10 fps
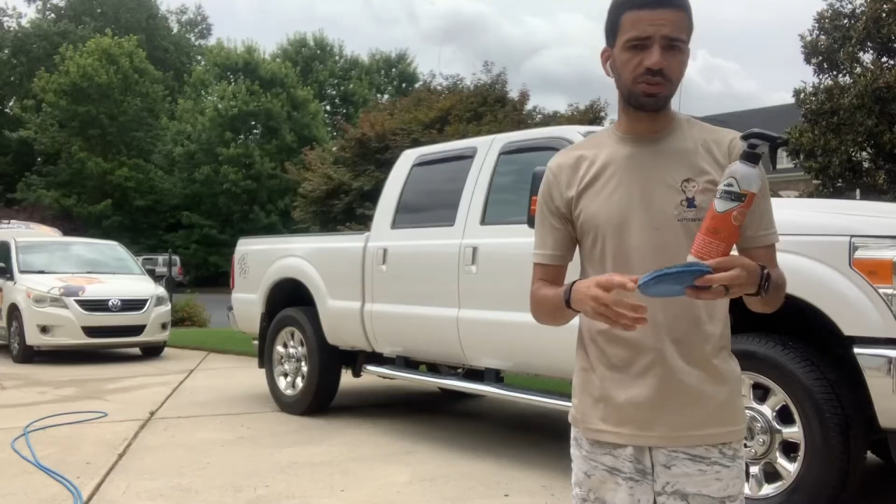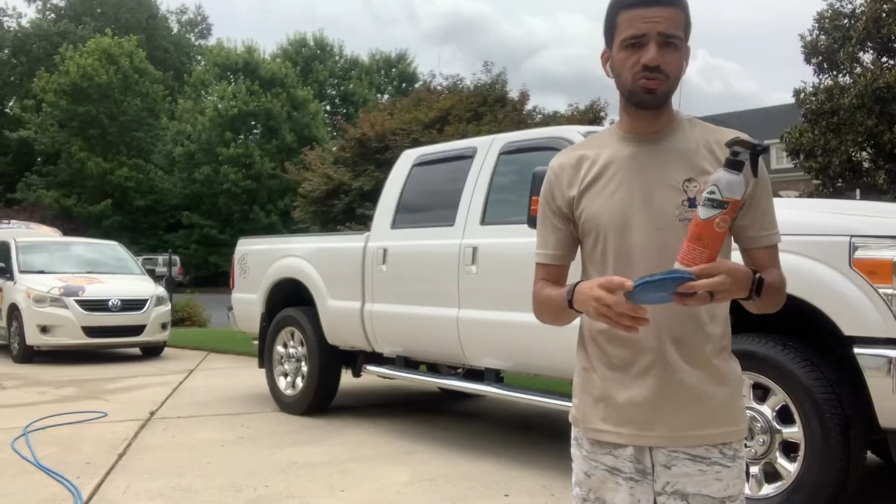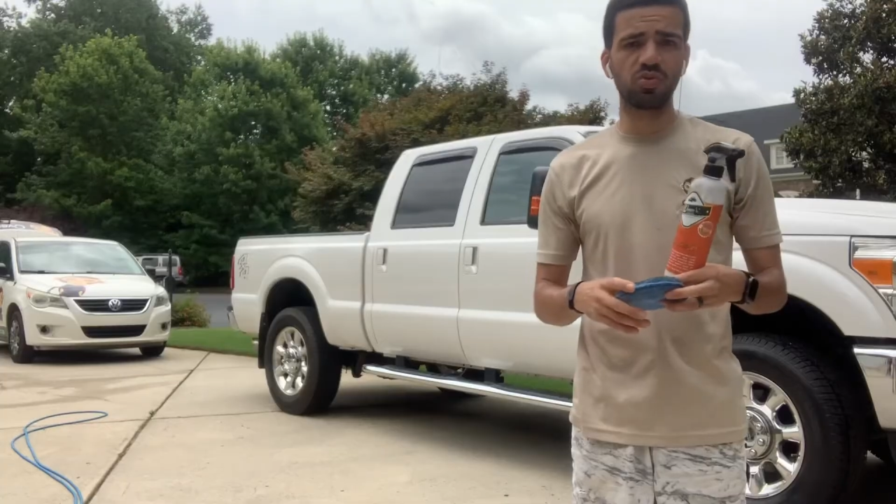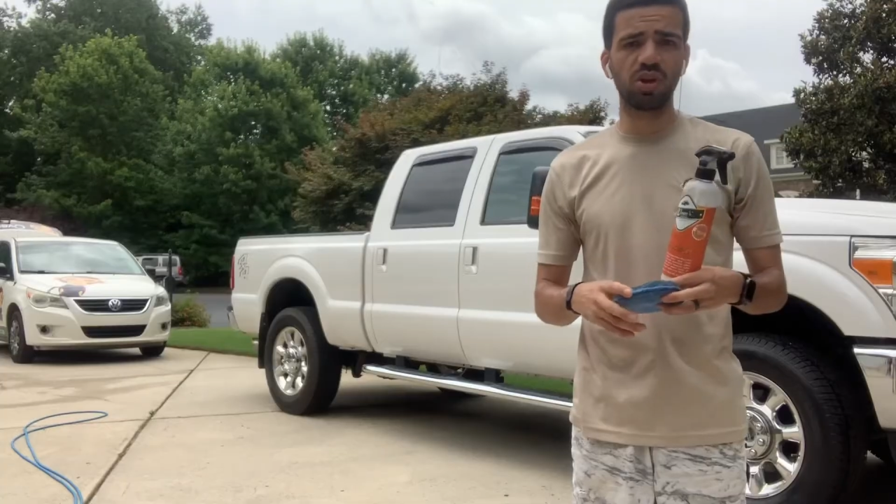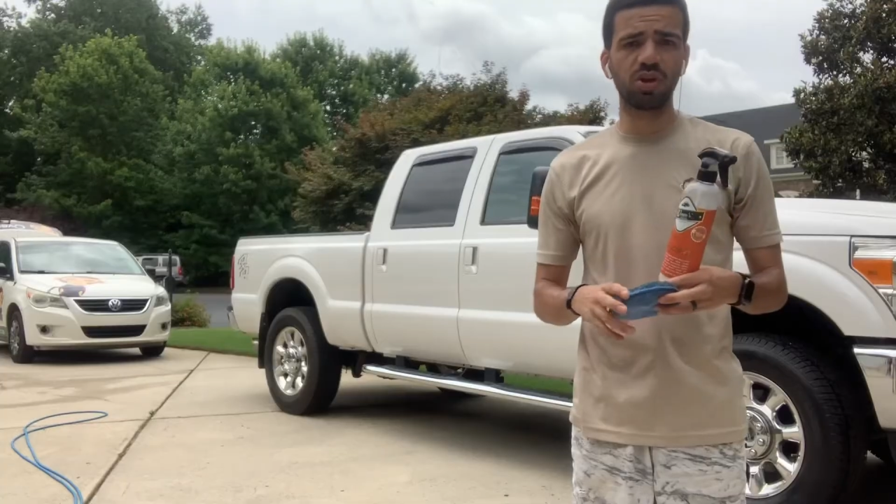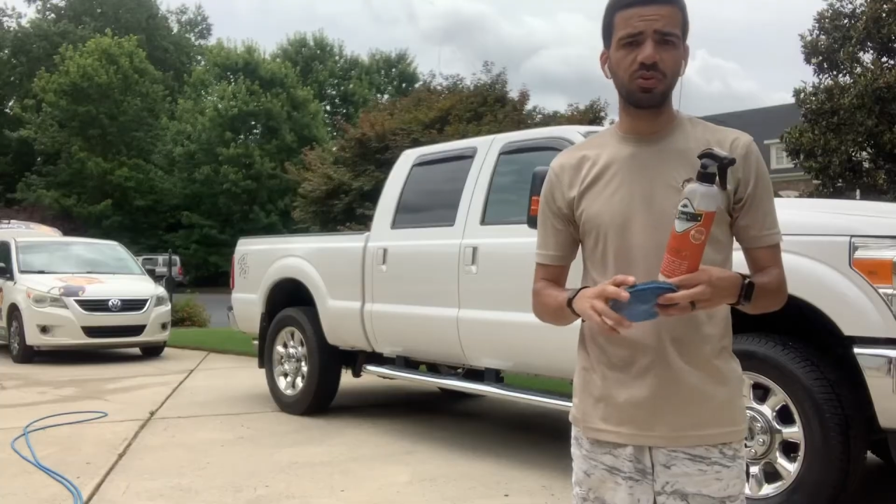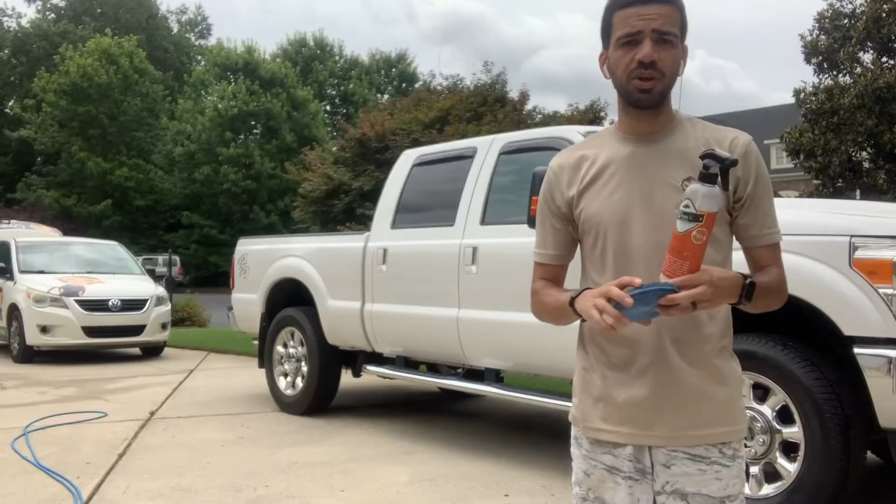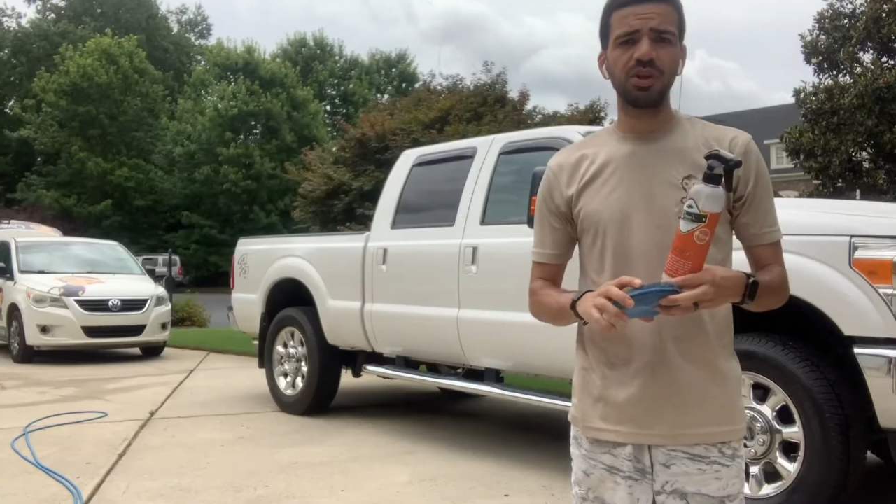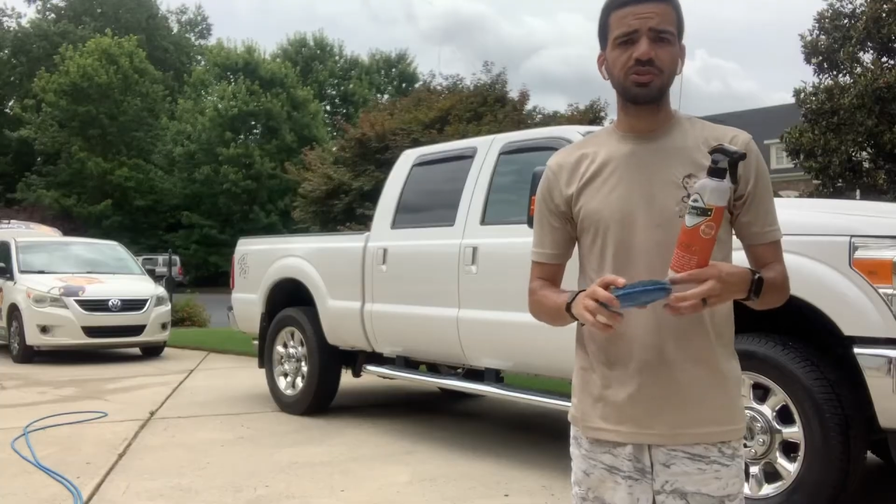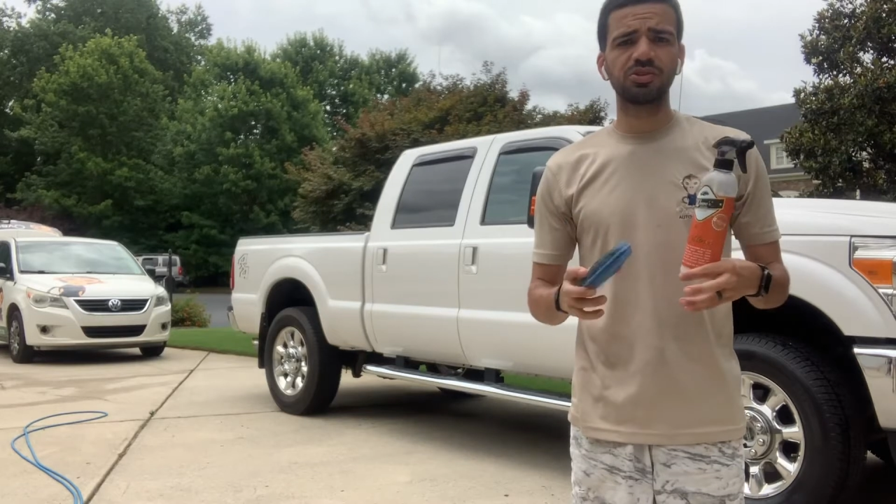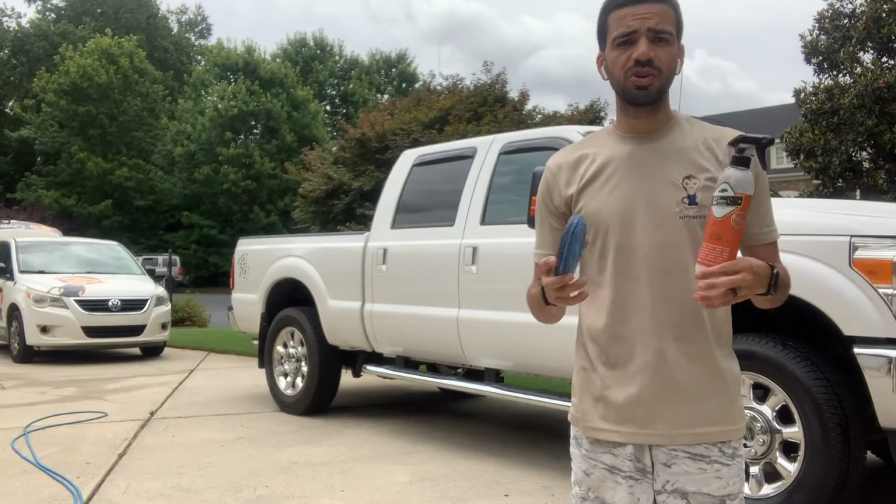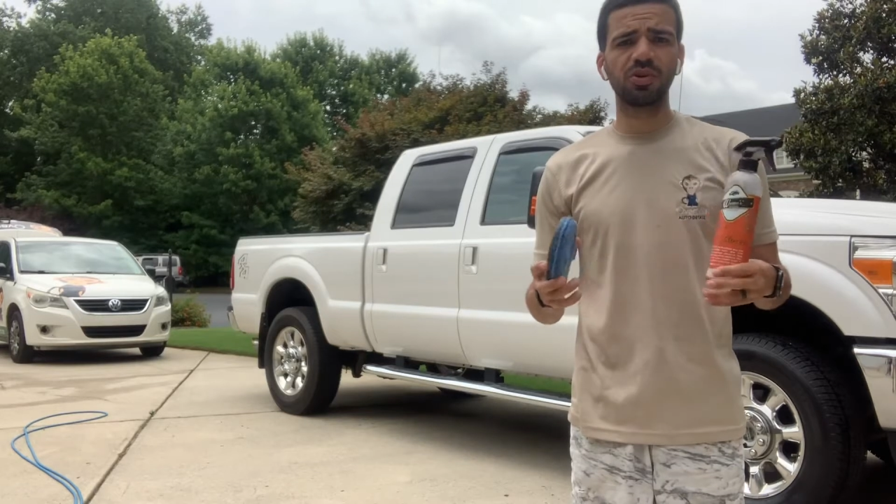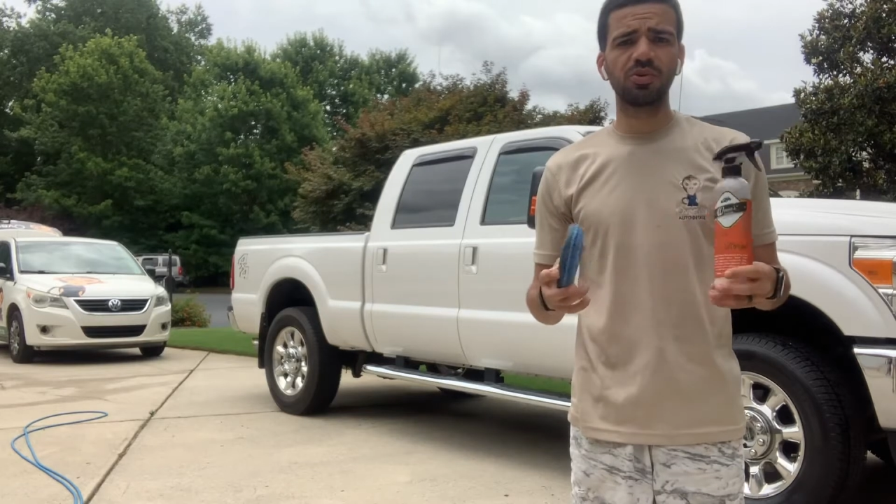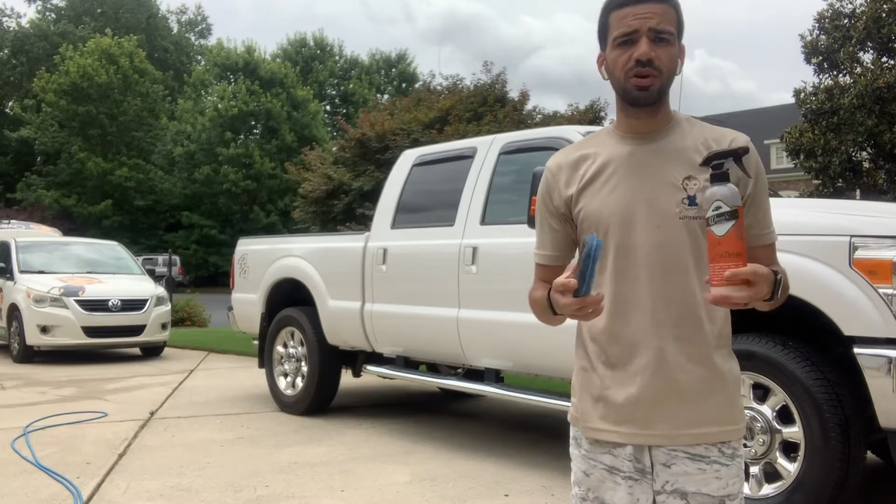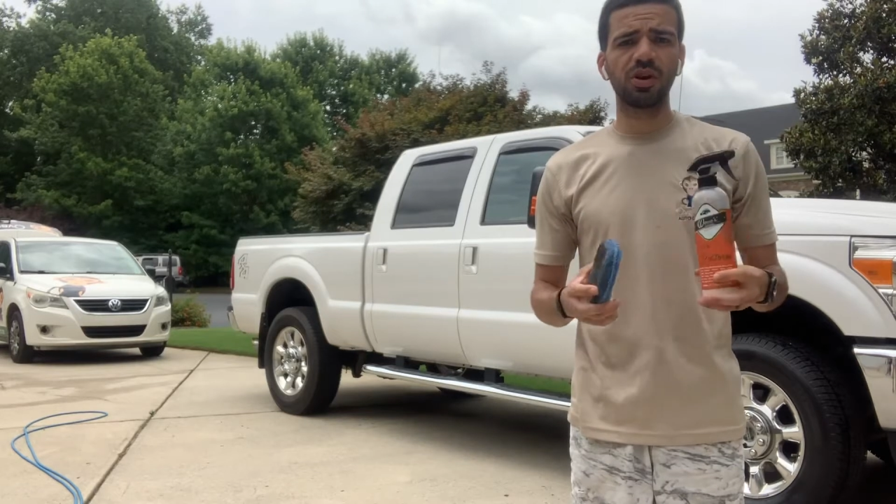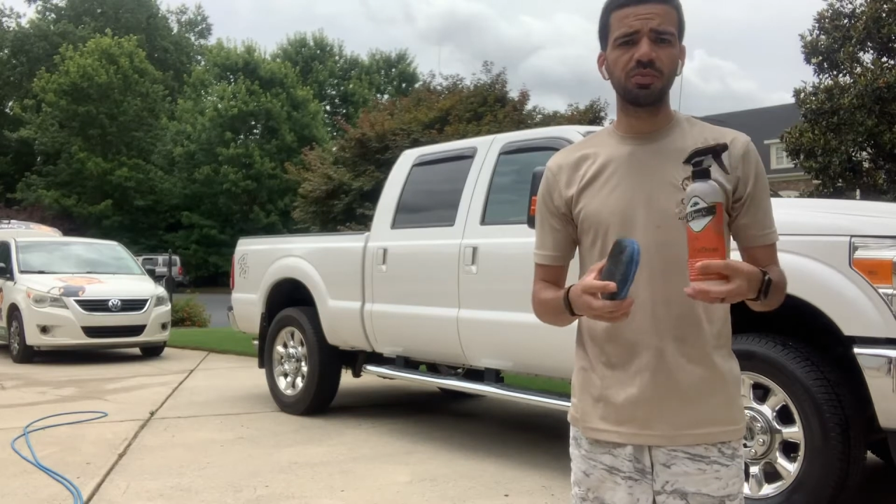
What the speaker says: as well. So